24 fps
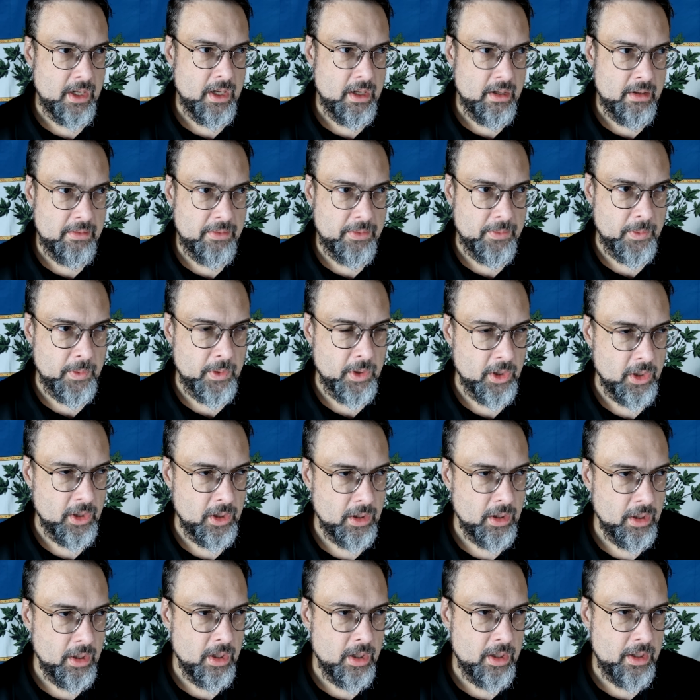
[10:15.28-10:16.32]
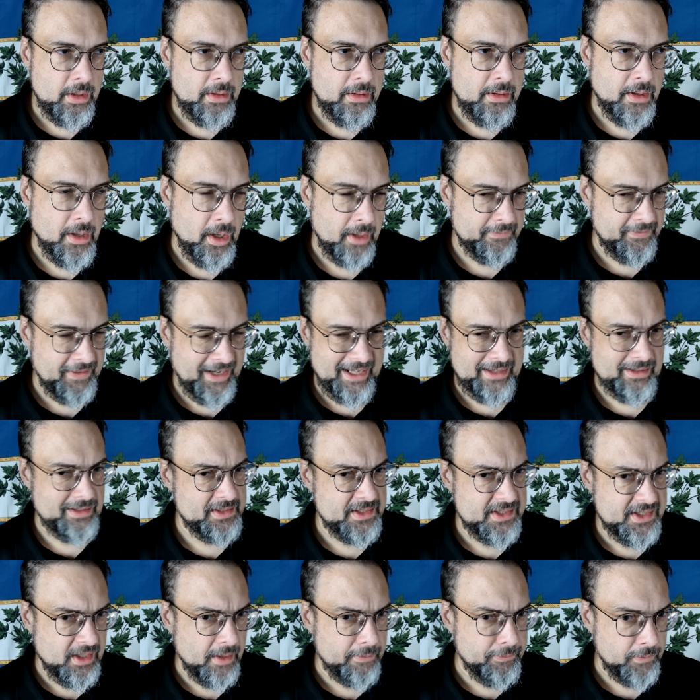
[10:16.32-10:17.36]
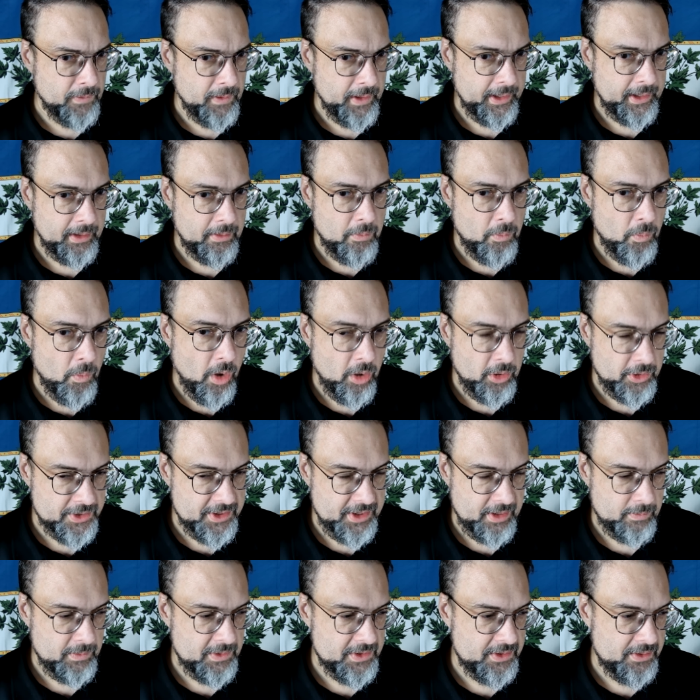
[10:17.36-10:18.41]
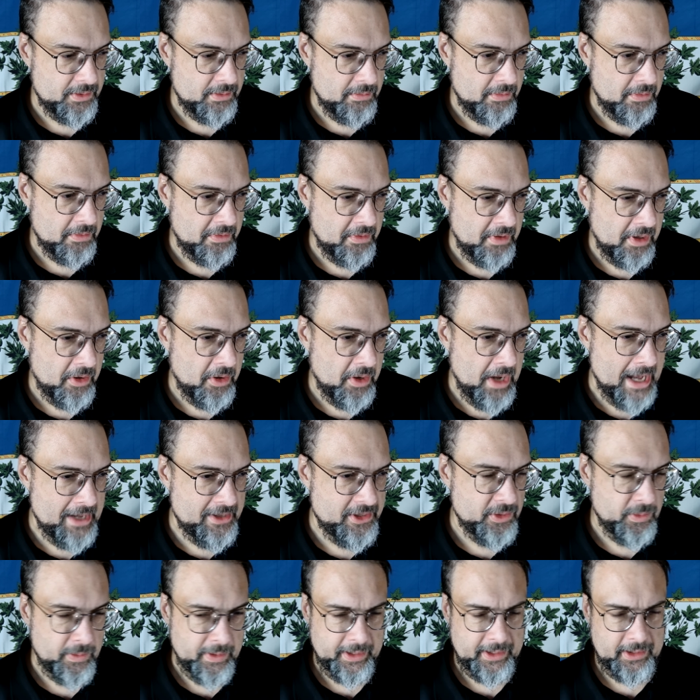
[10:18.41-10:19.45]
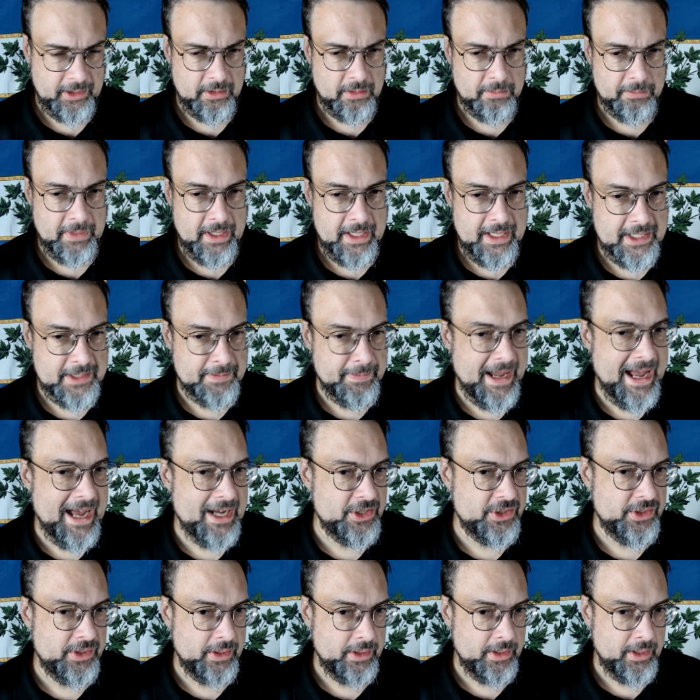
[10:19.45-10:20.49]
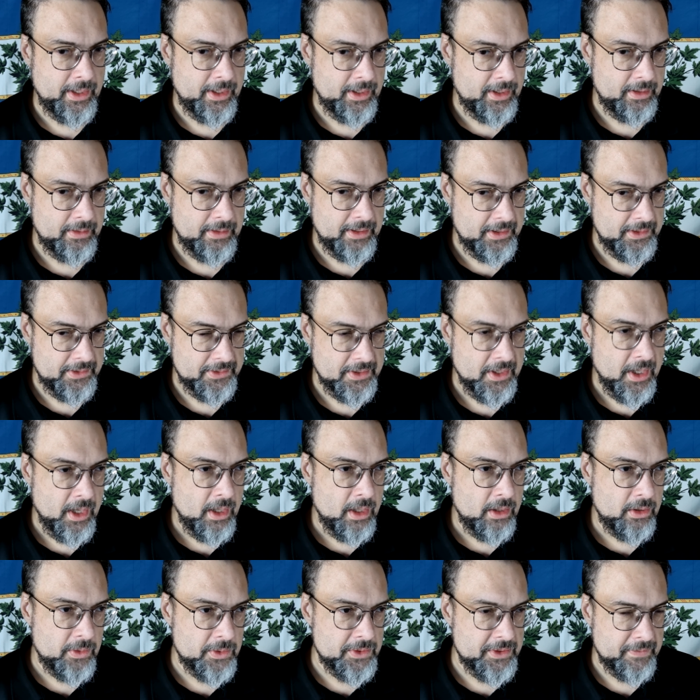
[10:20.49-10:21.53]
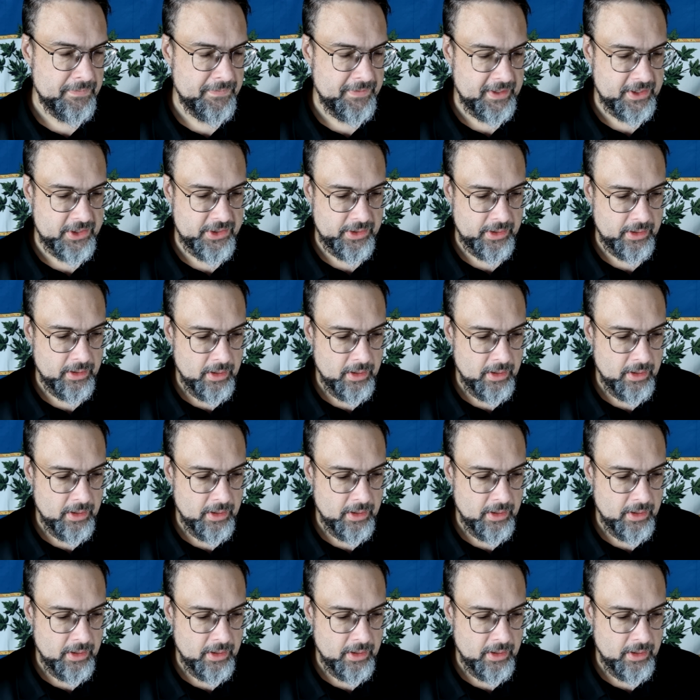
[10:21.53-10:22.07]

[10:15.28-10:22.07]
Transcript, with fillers: through her nonviolent suffering while her son was enduring his passion and his crucifixion.